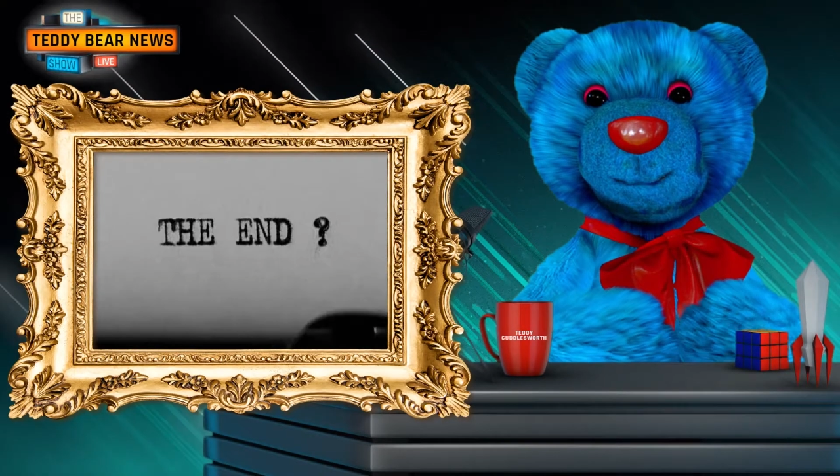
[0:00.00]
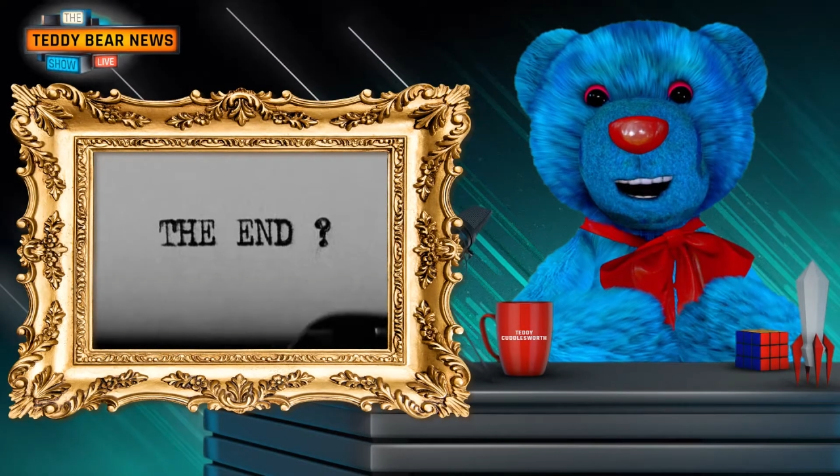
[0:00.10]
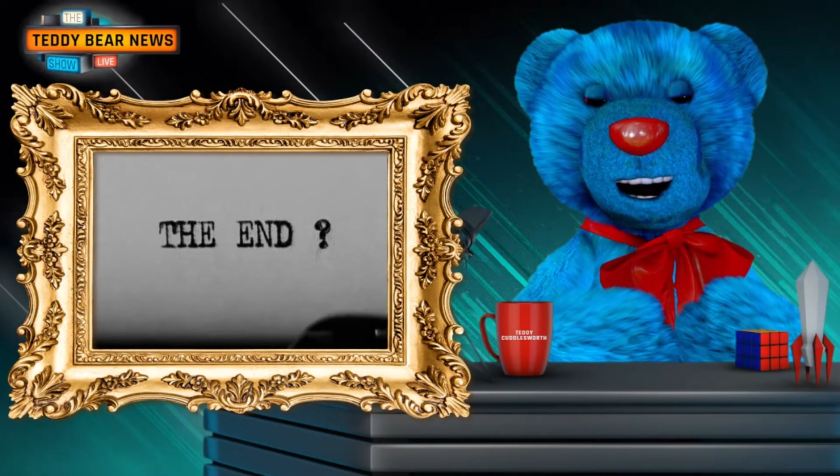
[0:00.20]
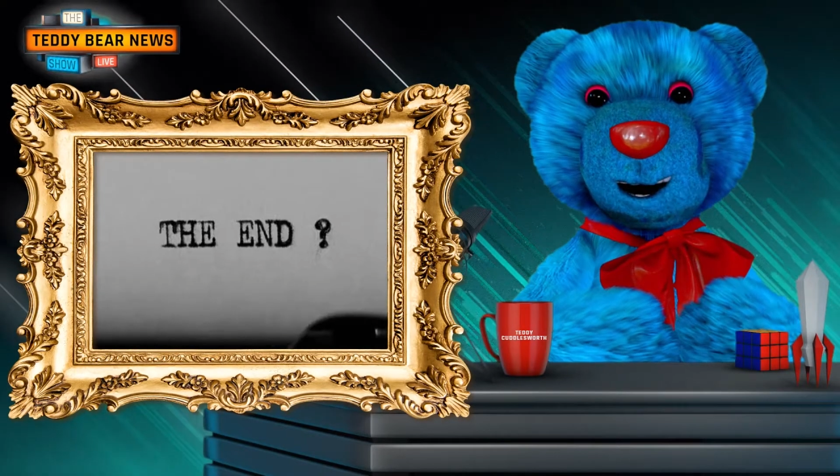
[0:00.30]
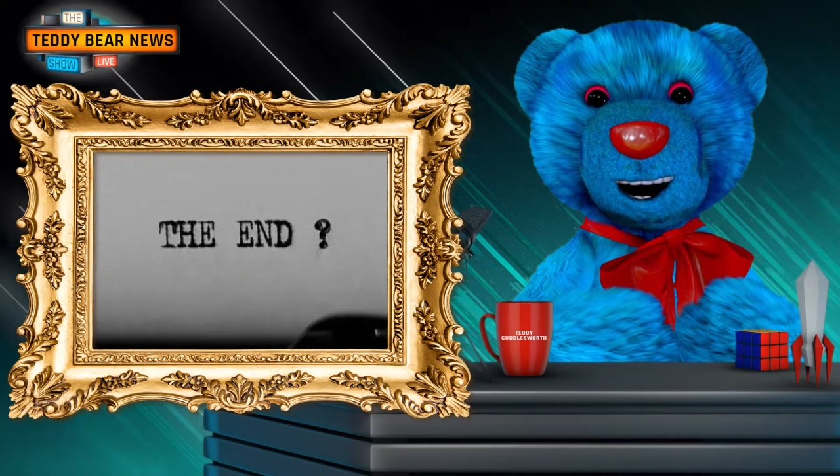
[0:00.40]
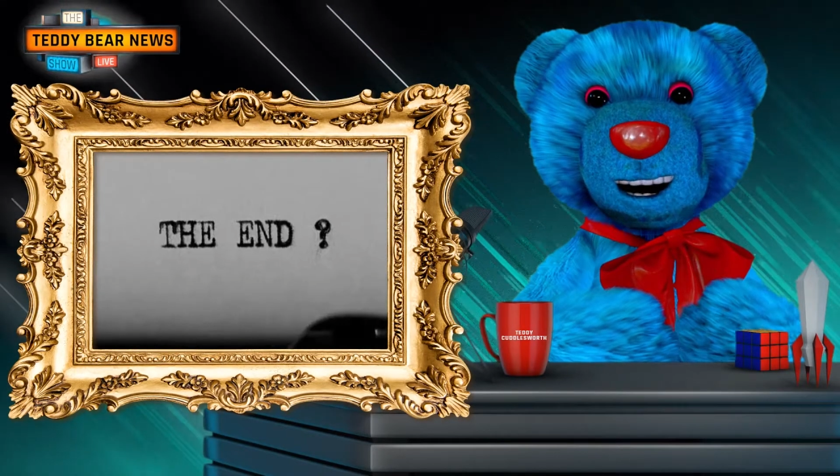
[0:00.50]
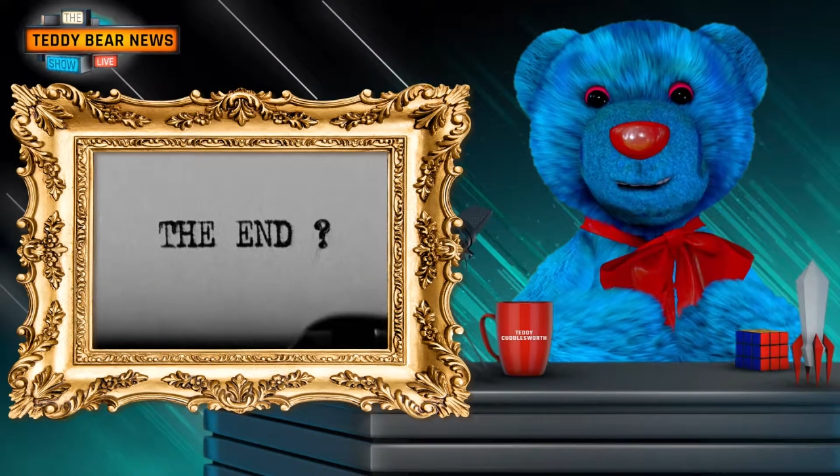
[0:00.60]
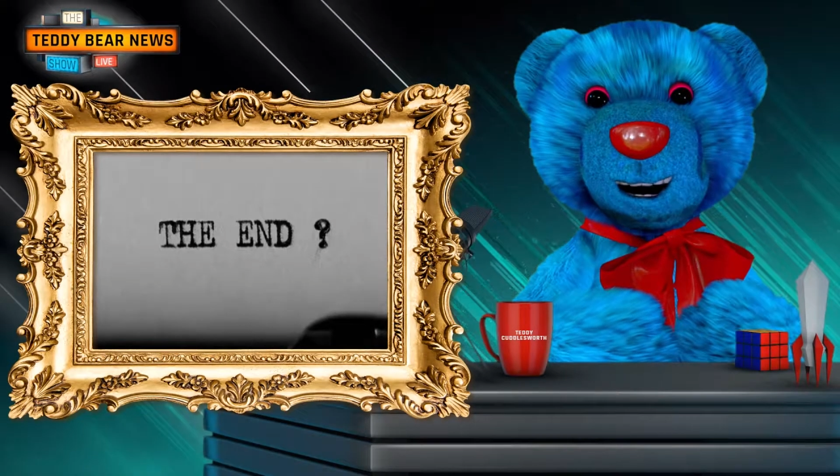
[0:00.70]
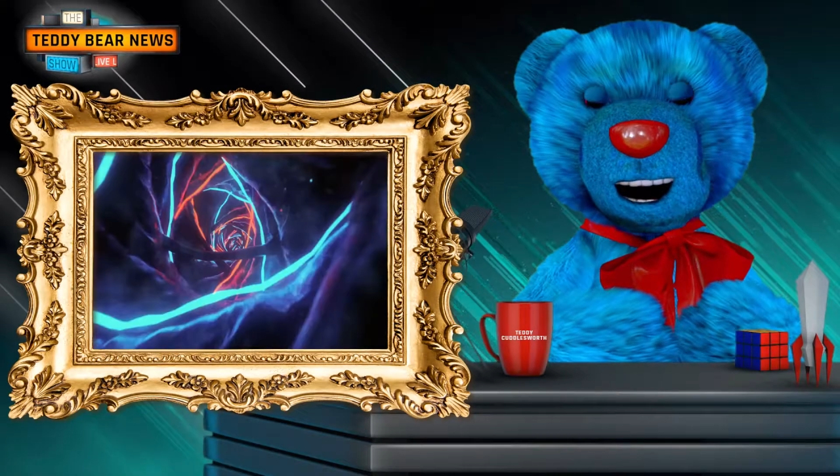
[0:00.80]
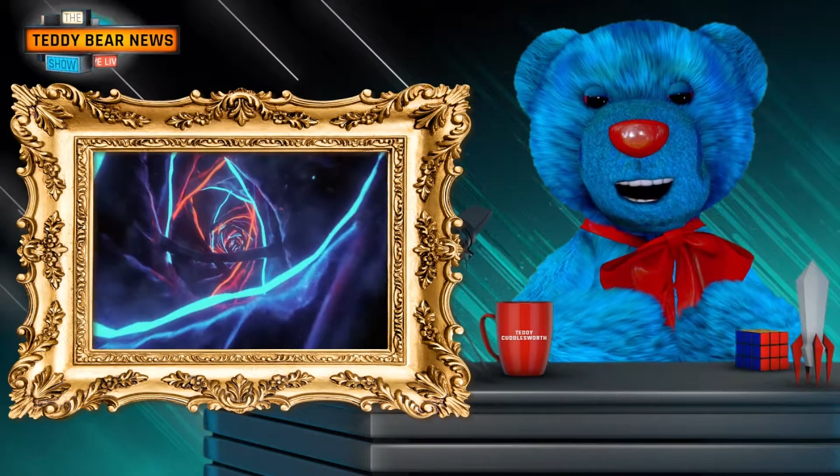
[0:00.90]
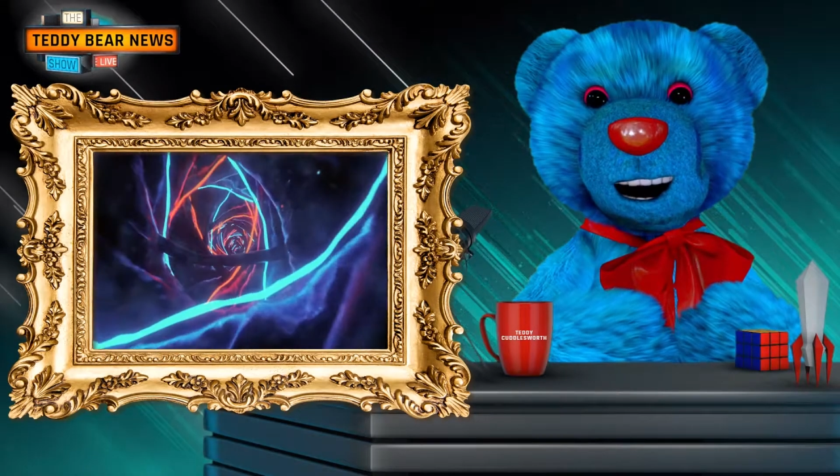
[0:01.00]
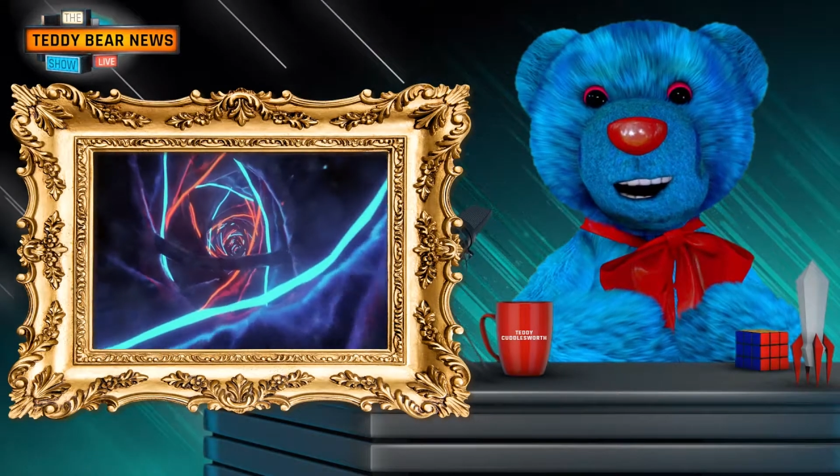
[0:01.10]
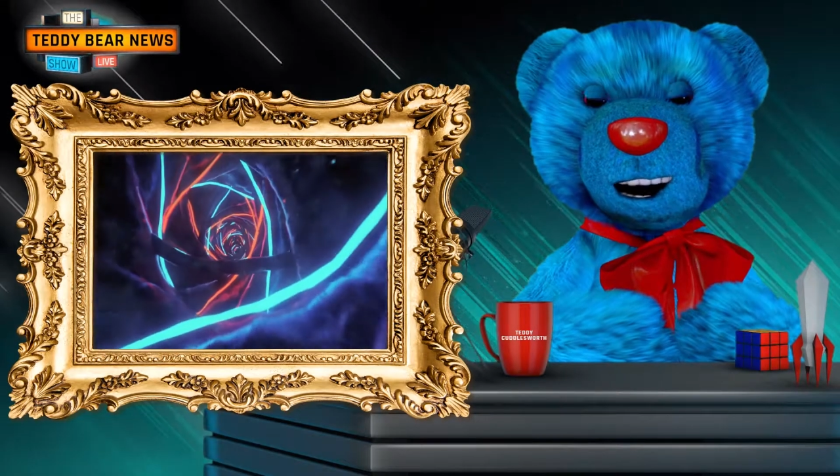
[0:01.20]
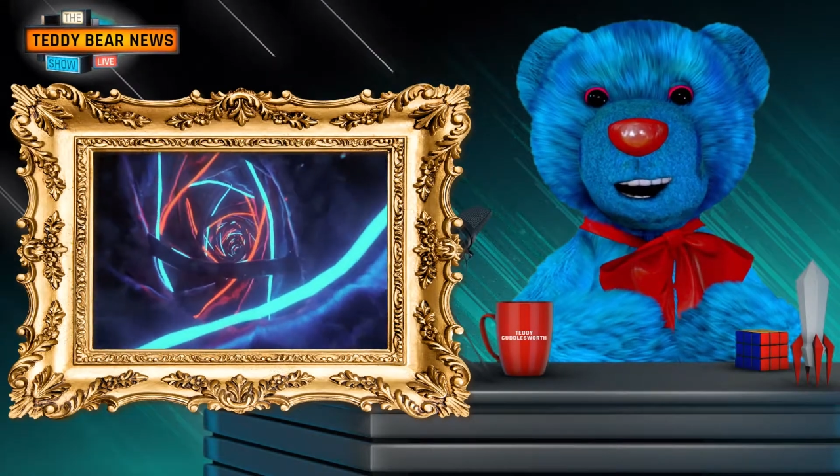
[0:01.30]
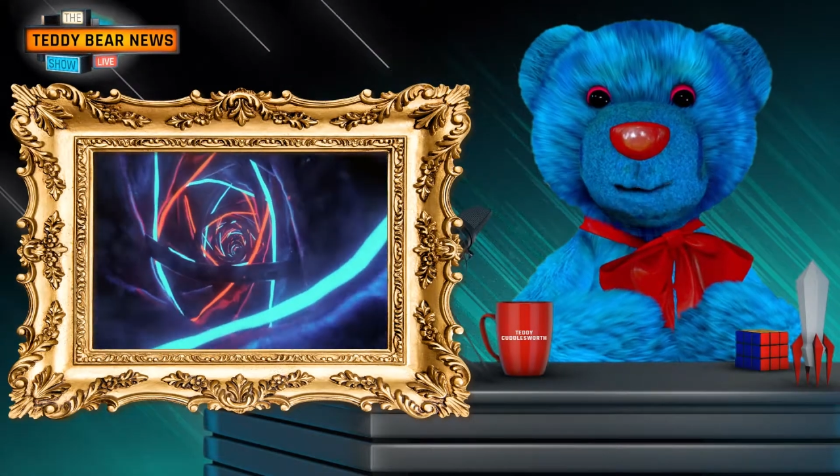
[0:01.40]
Now we we can't
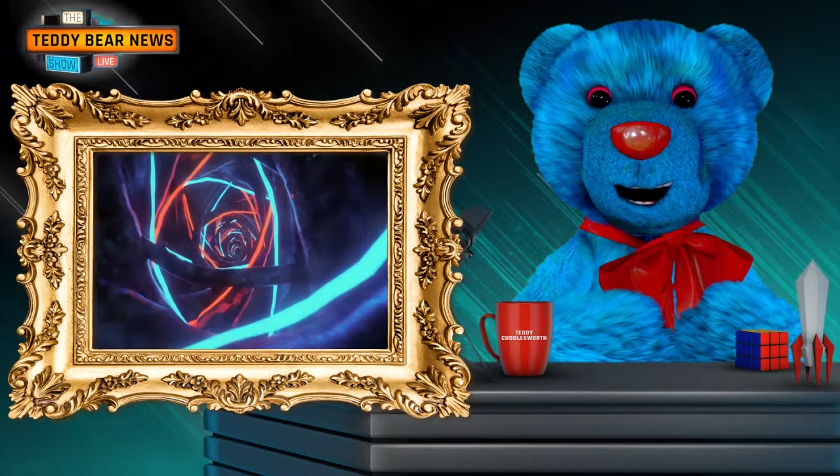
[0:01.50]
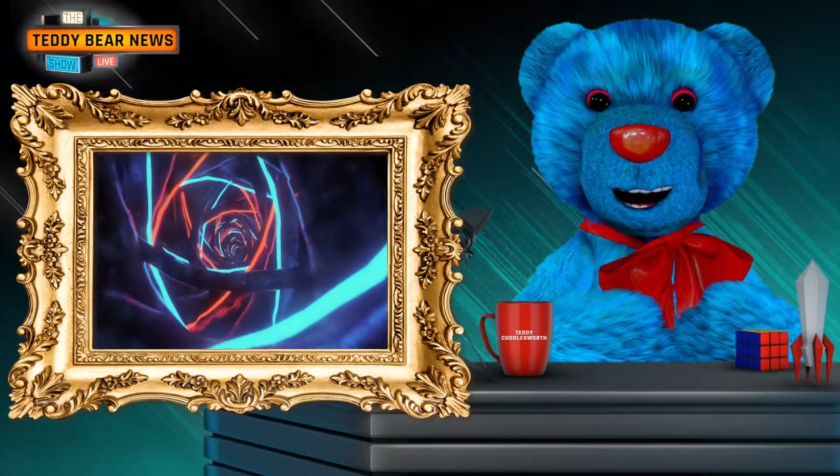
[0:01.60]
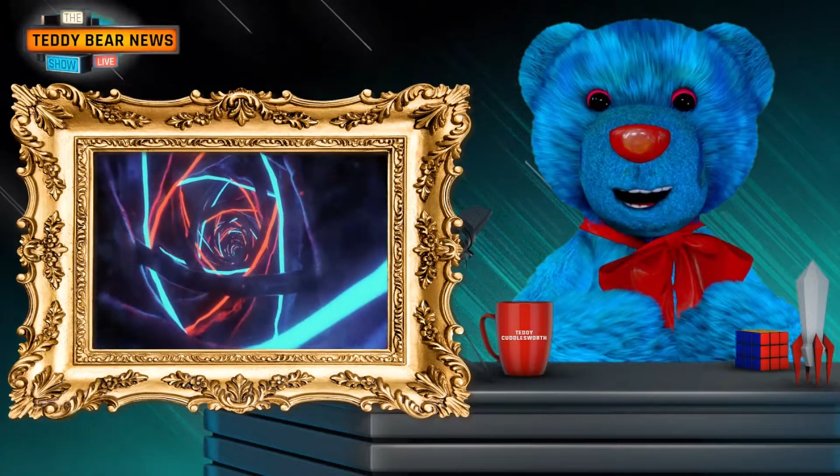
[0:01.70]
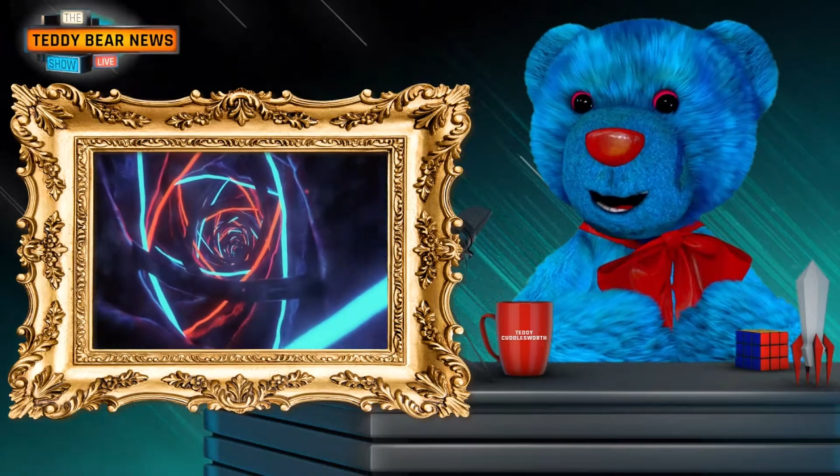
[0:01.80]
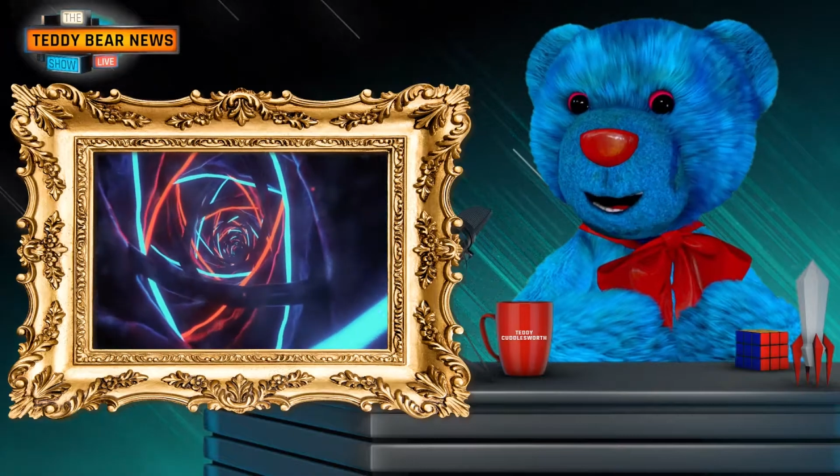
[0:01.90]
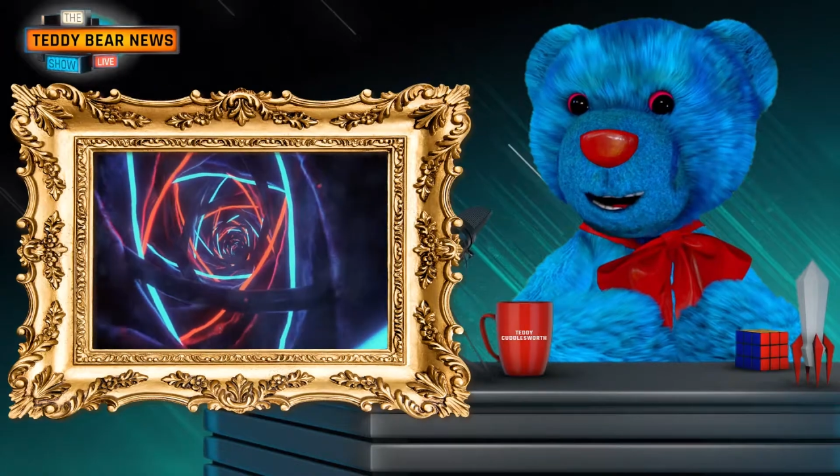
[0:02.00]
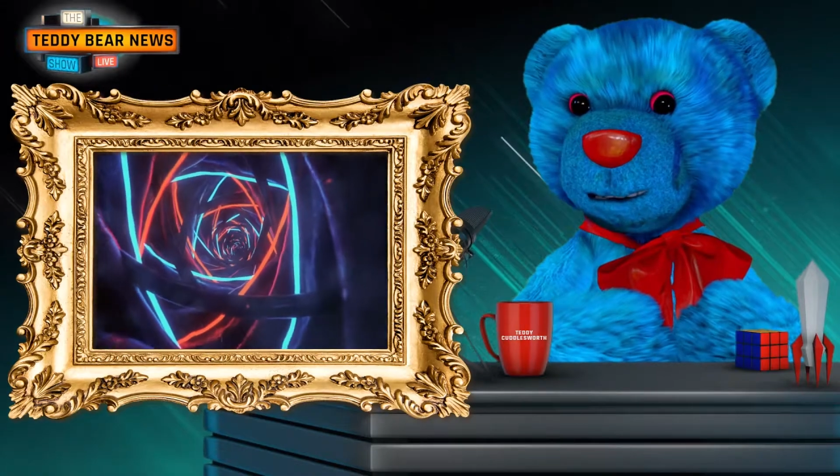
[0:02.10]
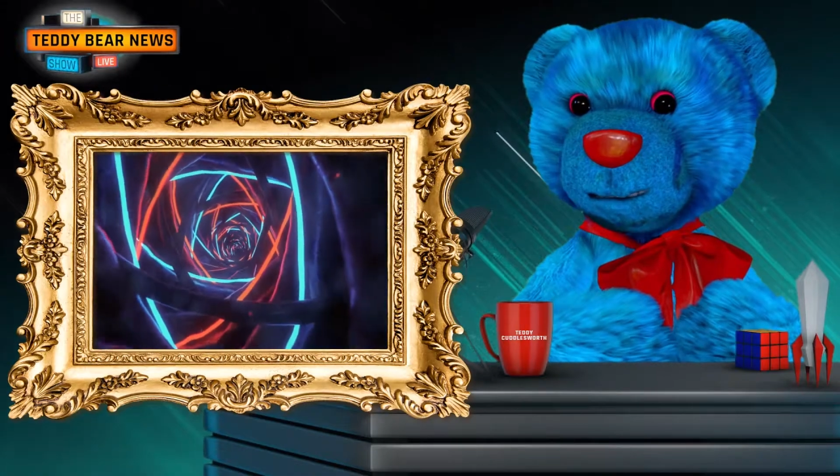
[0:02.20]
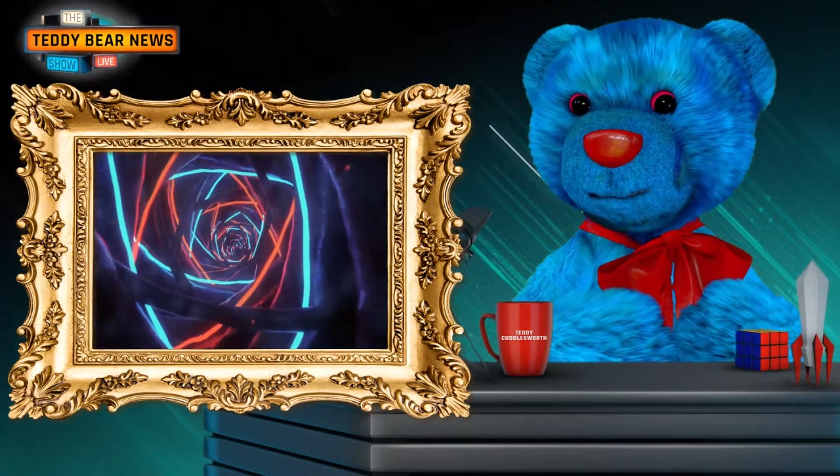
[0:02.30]
hire him, right, Squeebs?